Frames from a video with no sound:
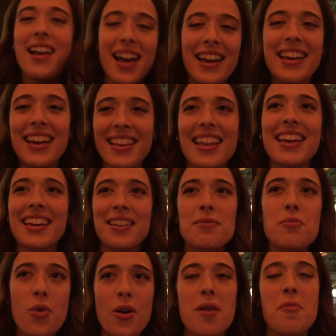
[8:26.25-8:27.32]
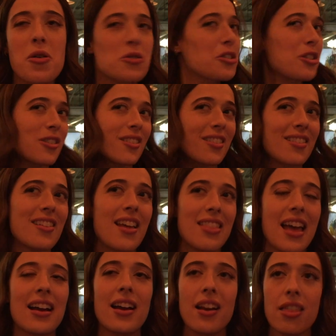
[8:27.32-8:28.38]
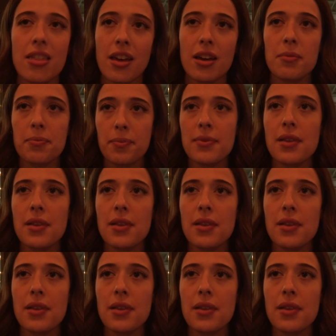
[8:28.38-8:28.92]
I get like more emotional at that kind of thing.